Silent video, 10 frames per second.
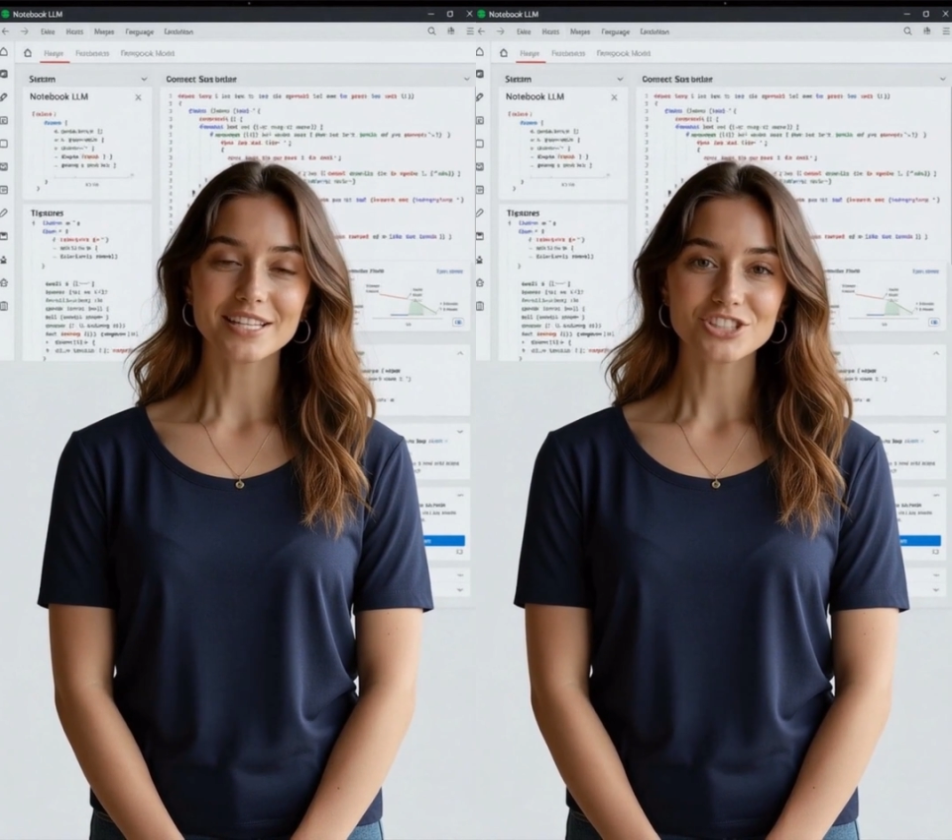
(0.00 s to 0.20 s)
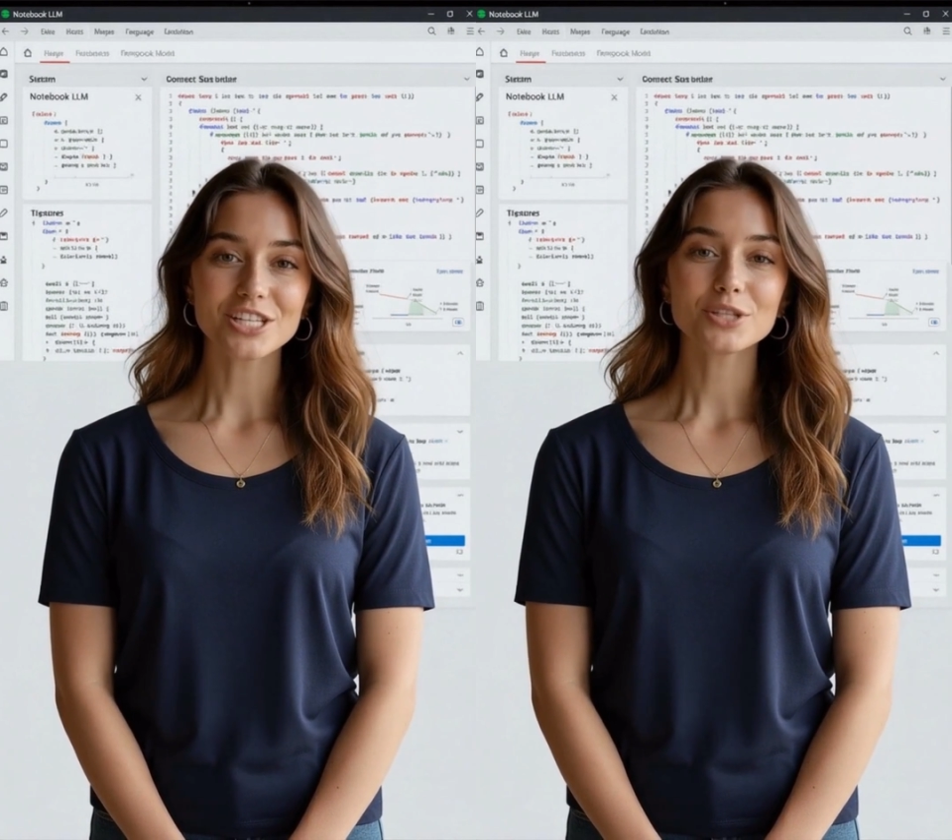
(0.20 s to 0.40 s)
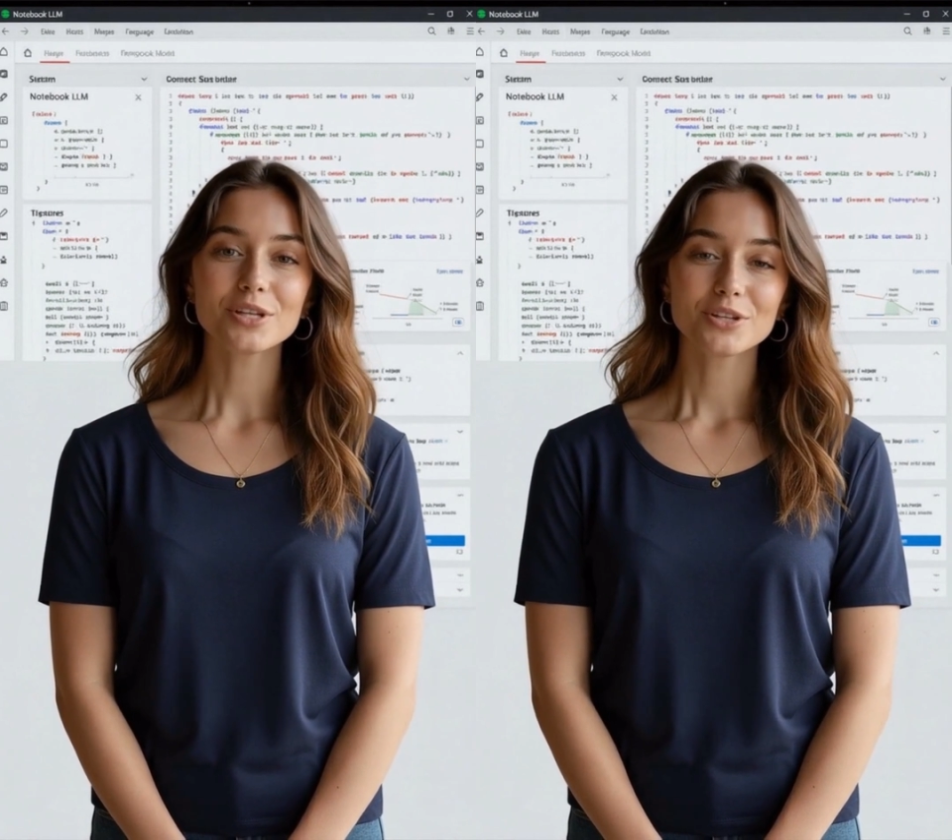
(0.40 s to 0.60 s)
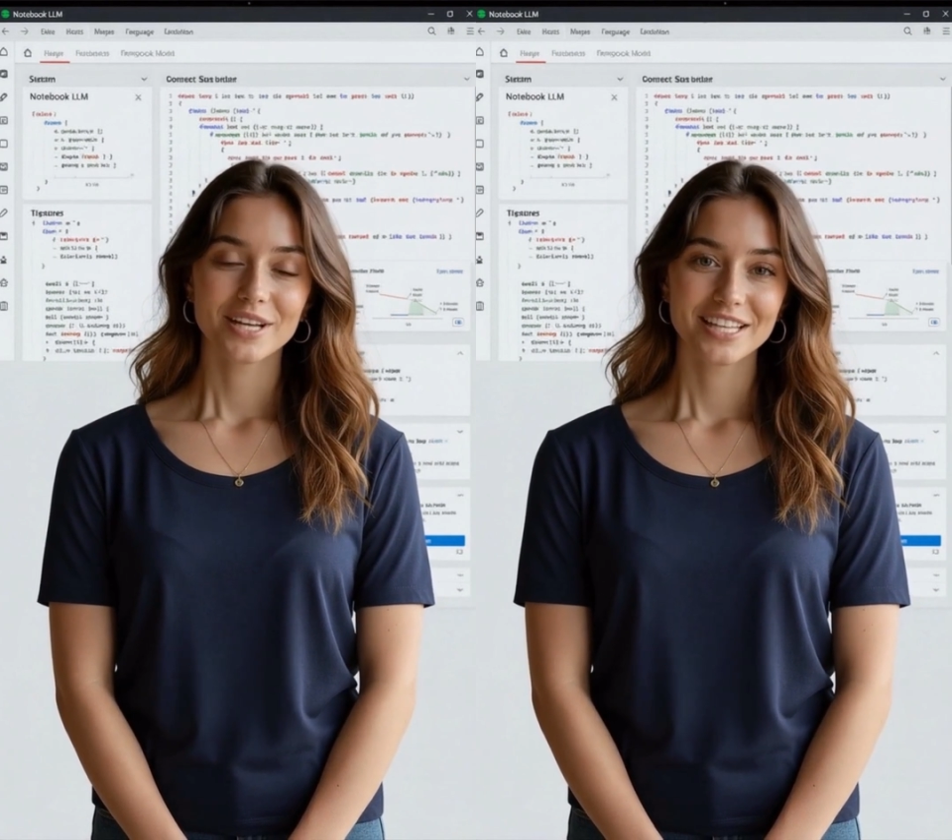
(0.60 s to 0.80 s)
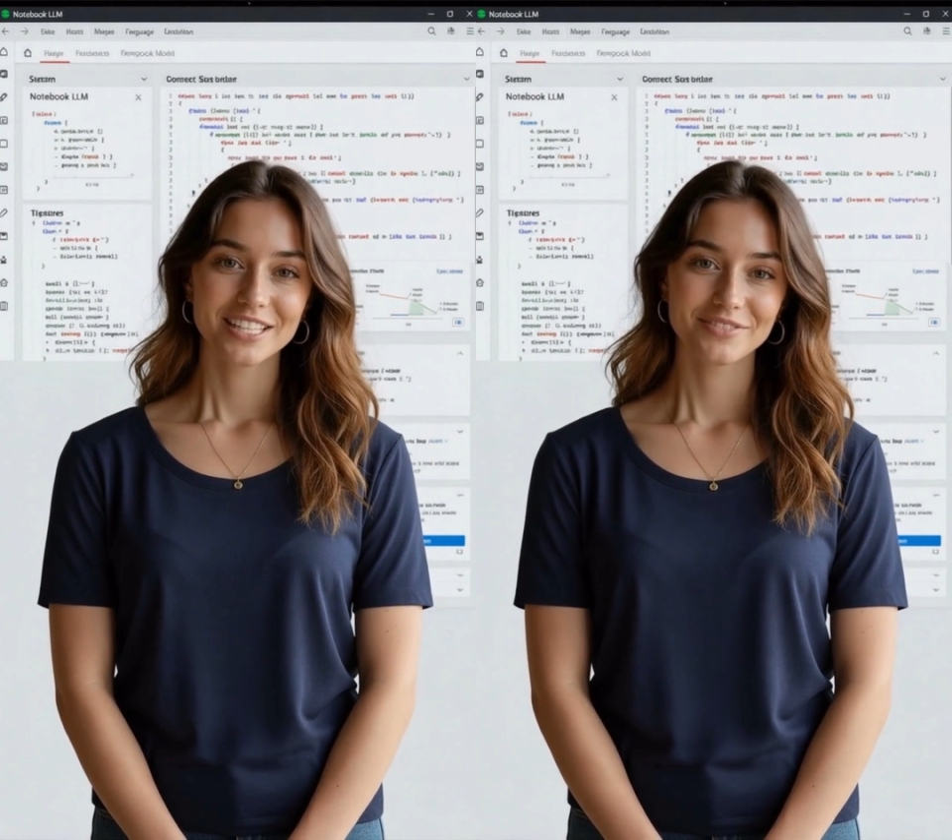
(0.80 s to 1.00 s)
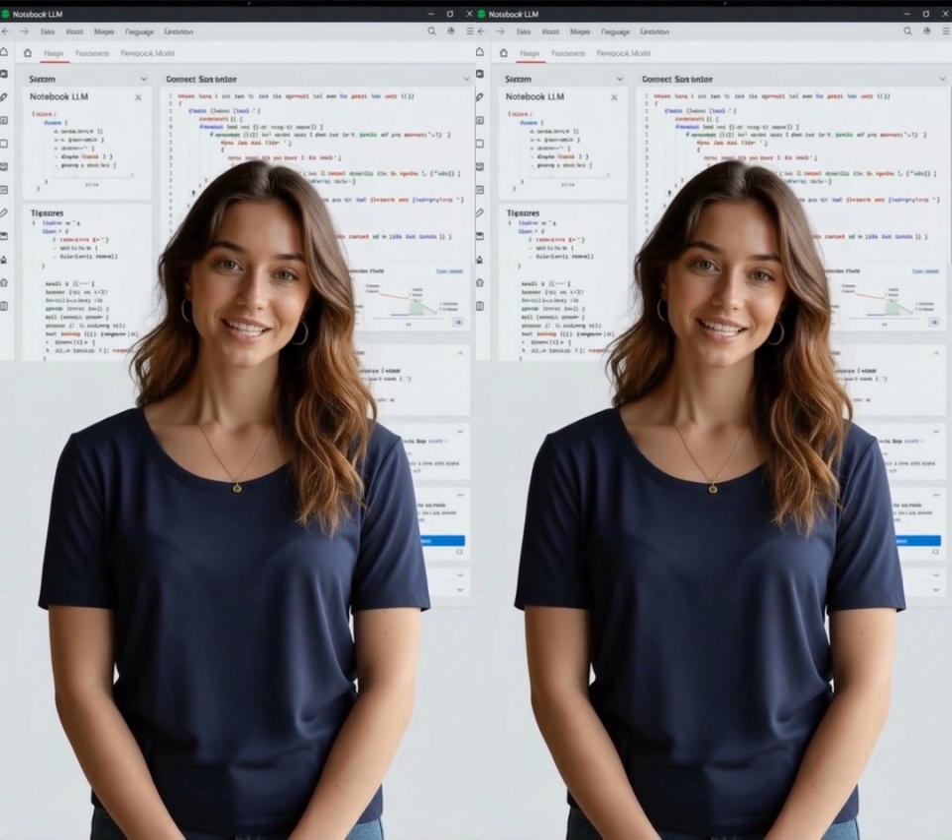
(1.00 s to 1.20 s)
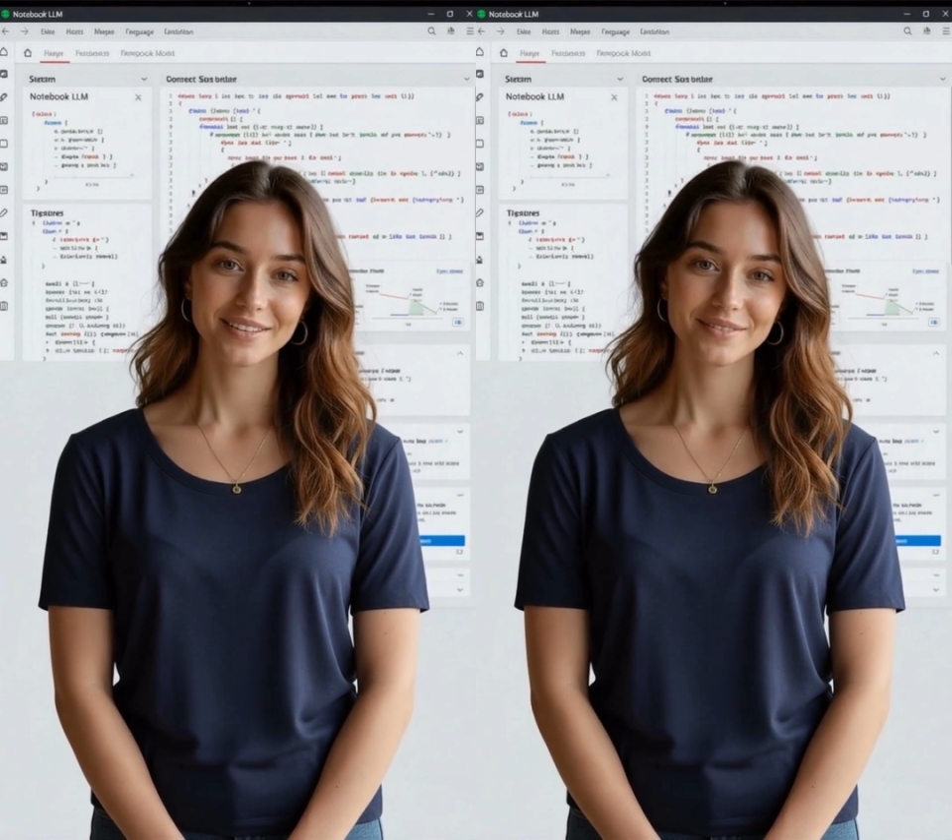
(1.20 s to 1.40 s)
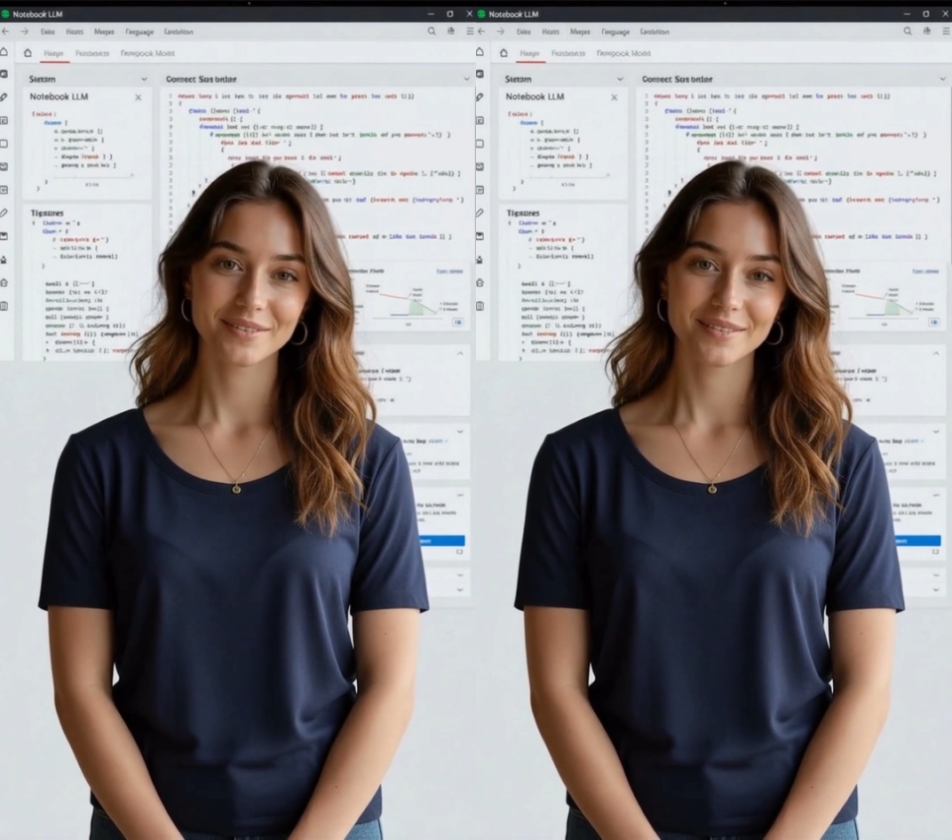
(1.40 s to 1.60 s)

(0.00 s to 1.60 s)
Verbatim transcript: and genuine creativity.